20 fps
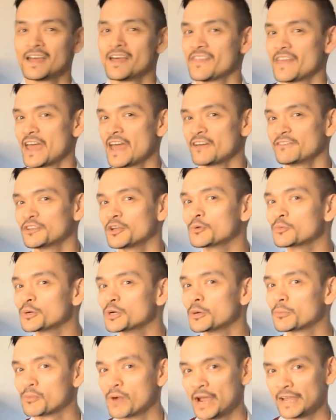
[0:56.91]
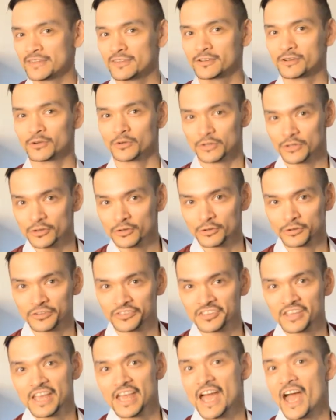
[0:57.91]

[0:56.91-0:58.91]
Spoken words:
They have no real practical use,